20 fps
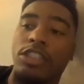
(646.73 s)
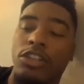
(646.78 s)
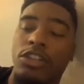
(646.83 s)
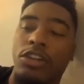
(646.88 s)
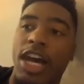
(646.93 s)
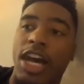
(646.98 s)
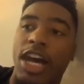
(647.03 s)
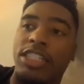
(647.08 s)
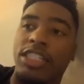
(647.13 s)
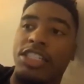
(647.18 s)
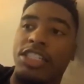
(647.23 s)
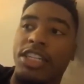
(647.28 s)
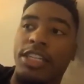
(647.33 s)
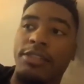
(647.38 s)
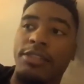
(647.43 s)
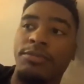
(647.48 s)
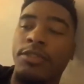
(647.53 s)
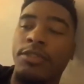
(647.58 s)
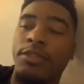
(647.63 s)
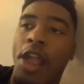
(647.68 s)
IG,
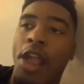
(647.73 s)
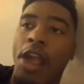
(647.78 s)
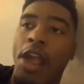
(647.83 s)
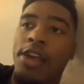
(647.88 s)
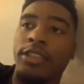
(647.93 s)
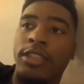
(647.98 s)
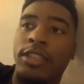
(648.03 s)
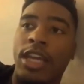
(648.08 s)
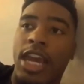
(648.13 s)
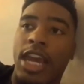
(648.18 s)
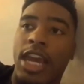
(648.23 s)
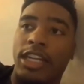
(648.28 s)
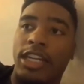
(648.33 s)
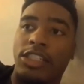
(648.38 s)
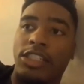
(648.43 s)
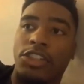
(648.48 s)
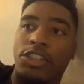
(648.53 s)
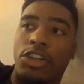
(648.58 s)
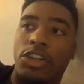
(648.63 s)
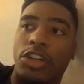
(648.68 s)
and I
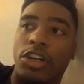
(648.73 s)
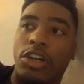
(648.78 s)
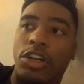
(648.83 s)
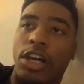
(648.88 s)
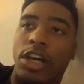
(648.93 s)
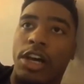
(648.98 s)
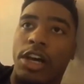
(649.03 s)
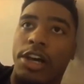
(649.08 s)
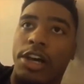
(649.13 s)
saw, I